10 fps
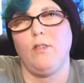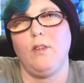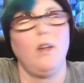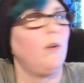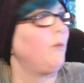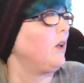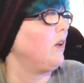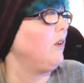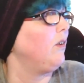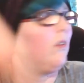There we
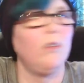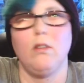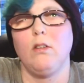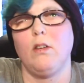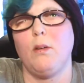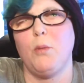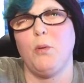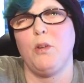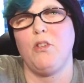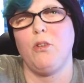go. That
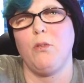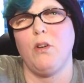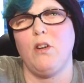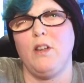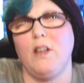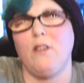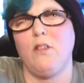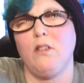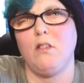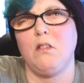might be too high now.
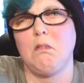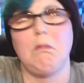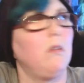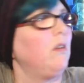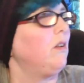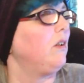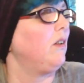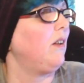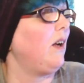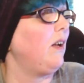
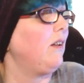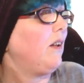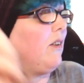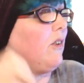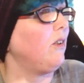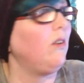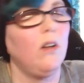There, that'll do.